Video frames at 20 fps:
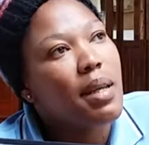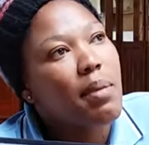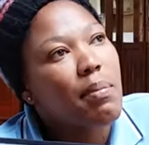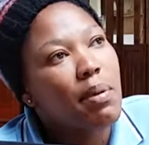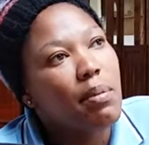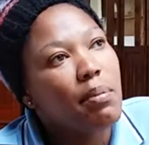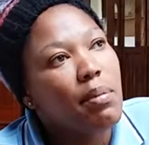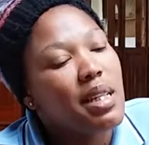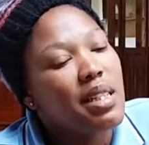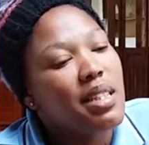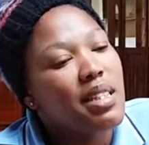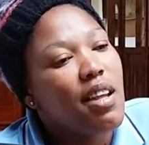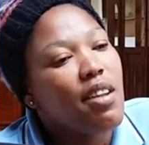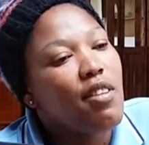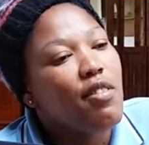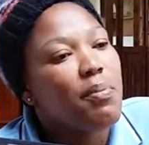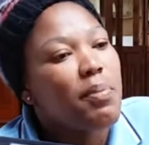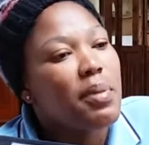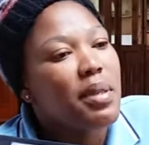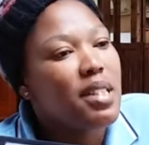keeping
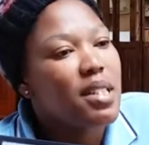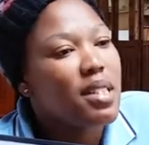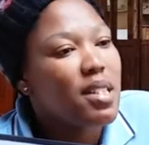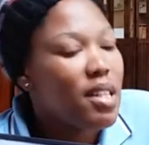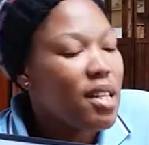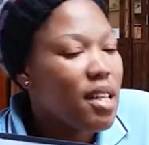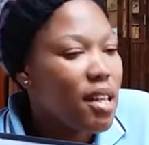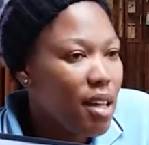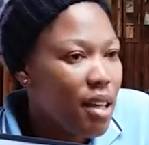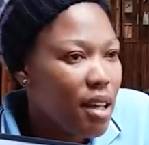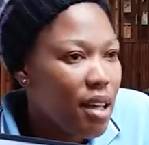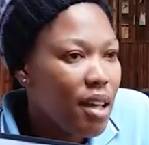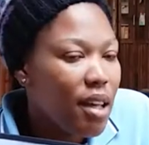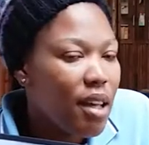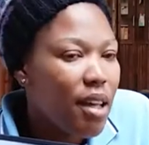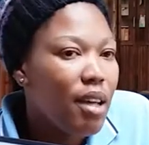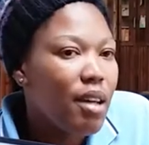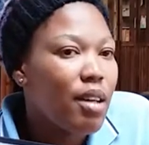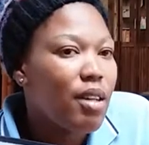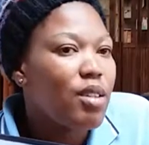myself busy here
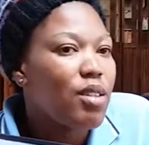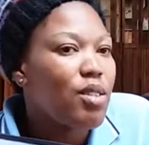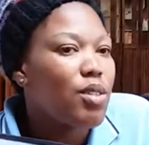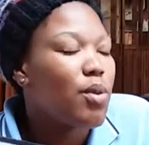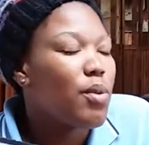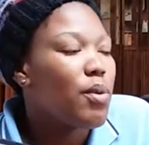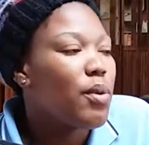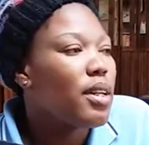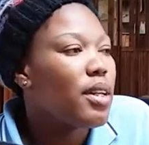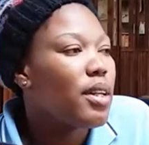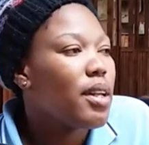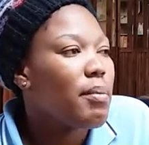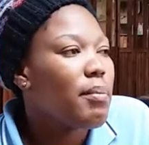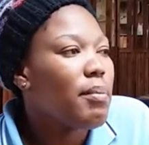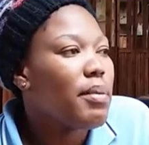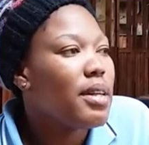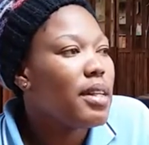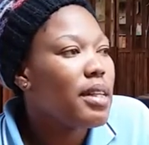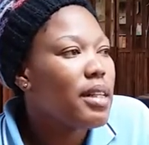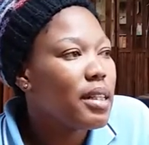during the
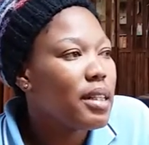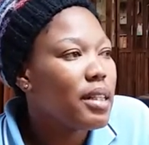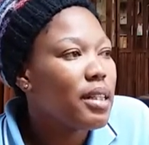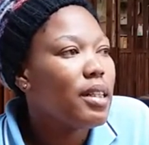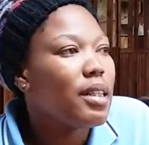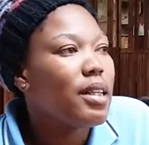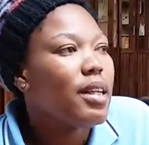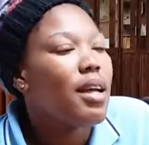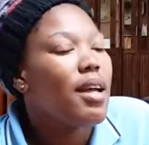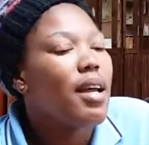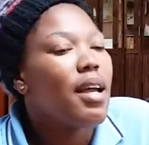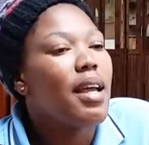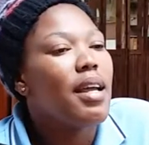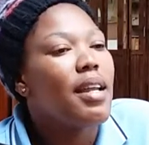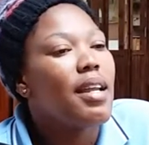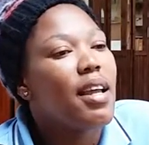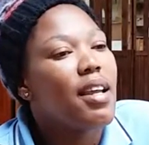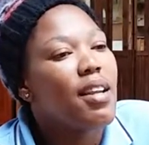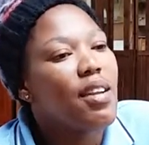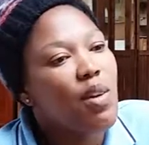beading,
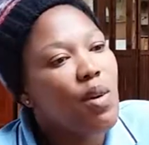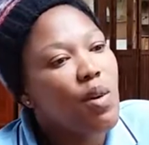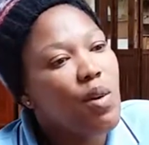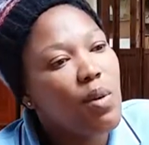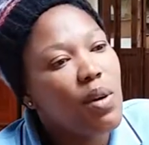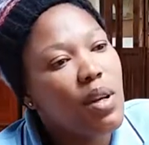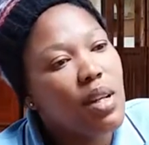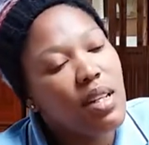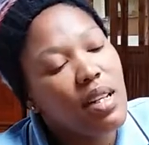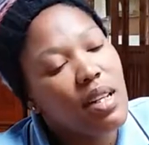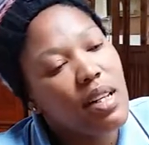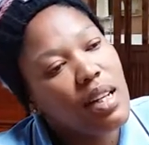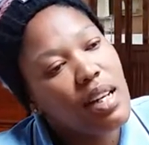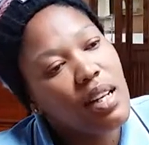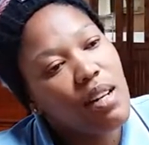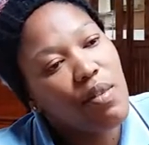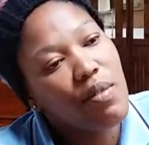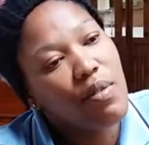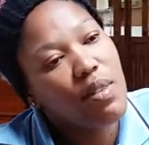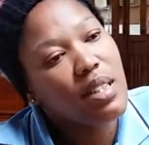and I know at the
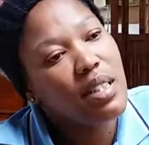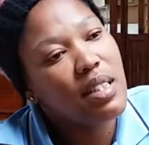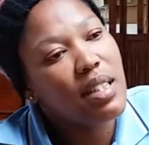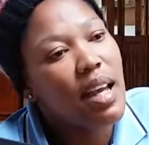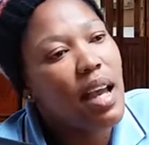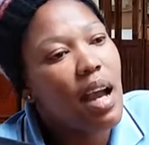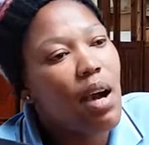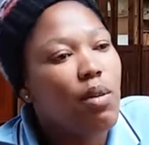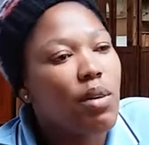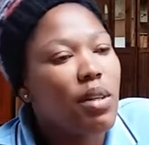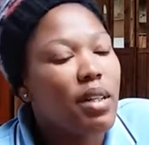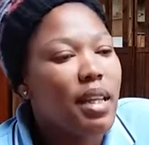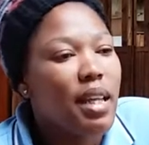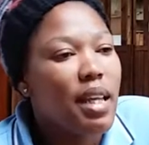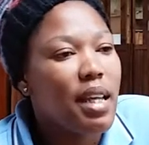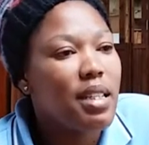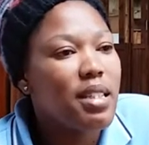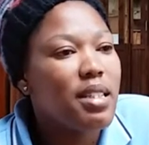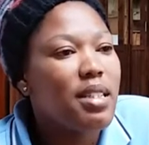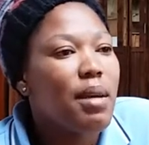end of the day I will
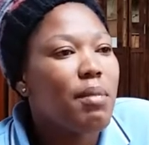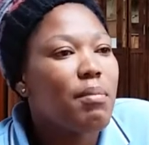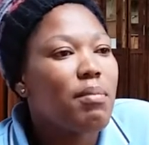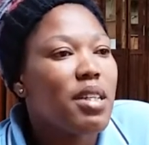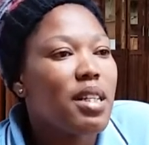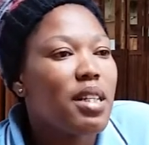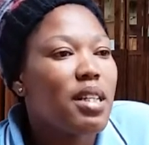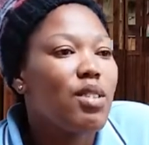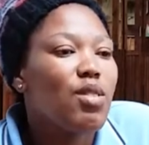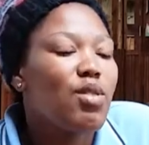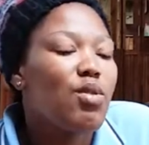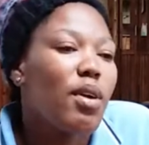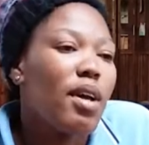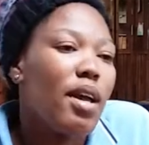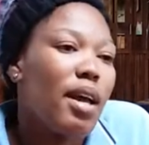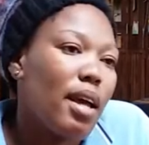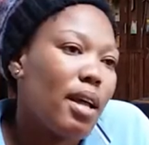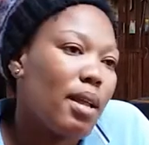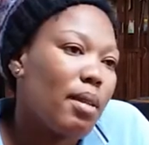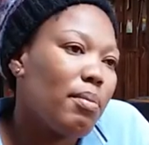get something to
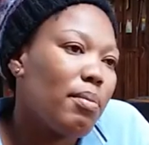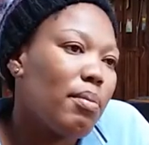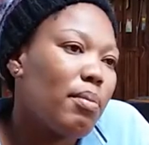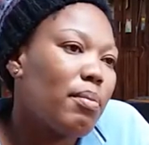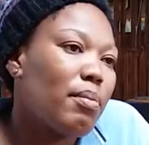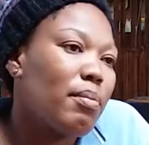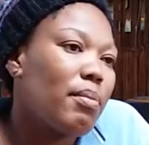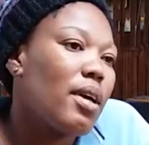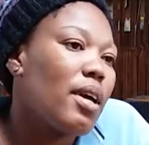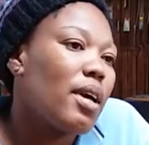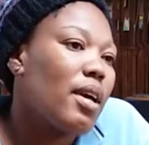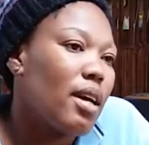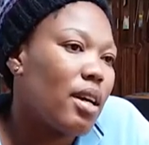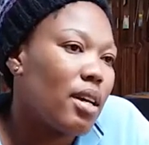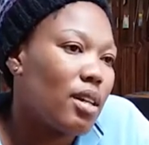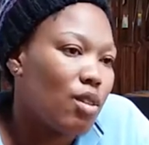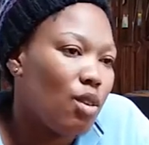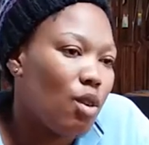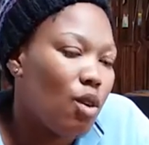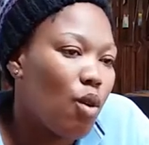help
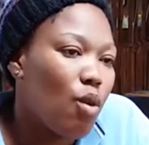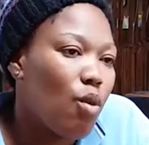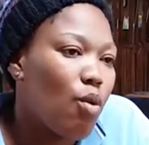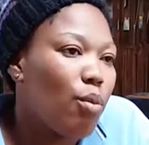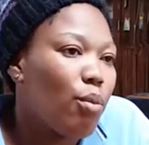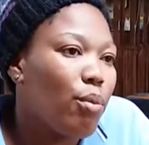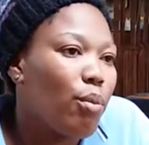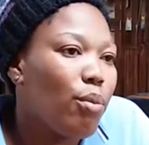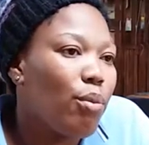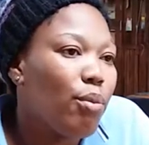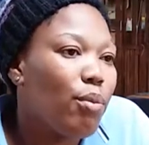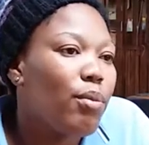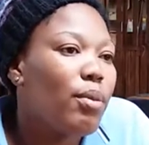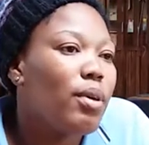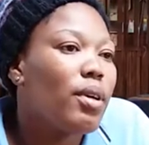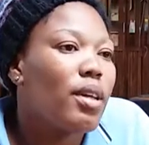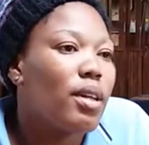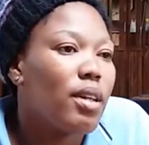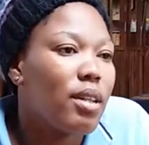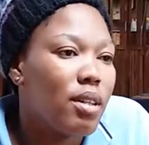at home.
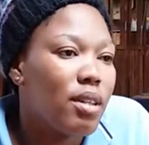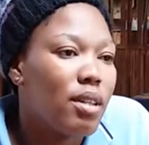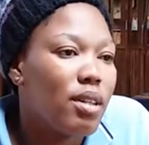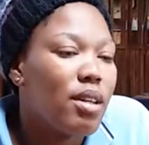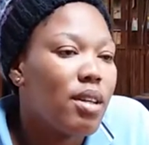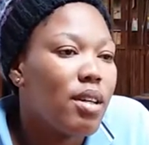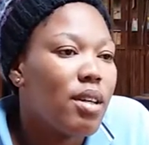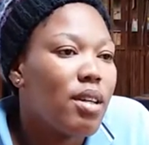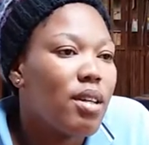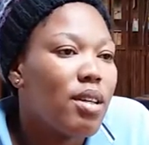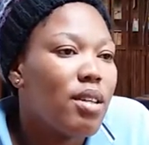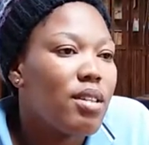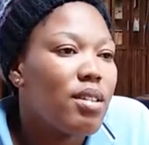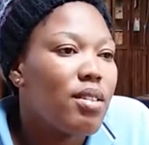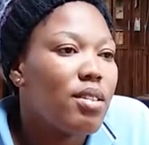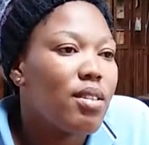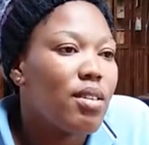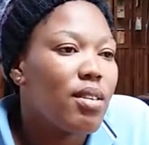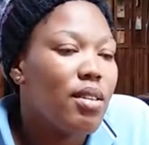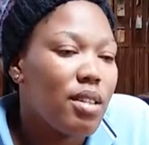
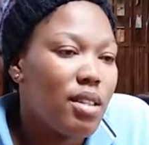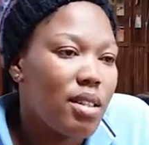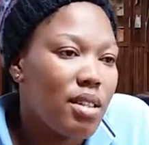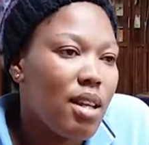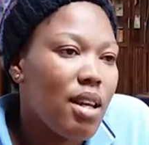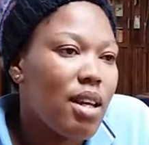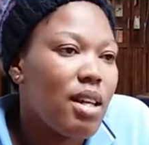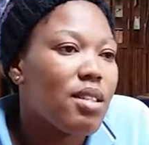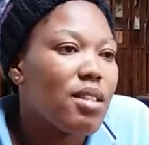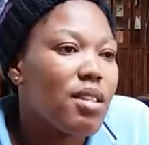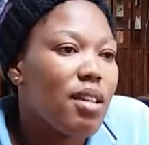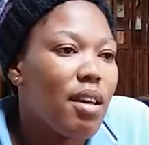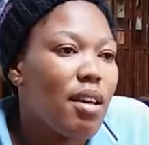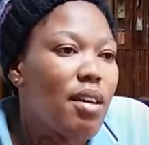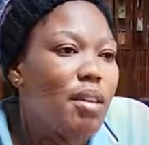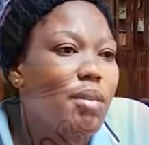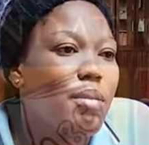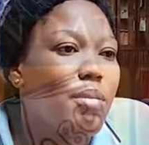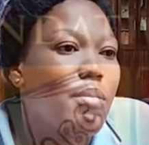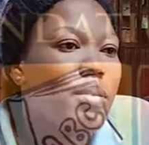So it does
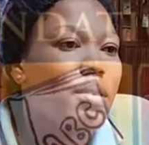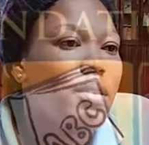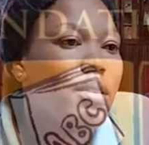help.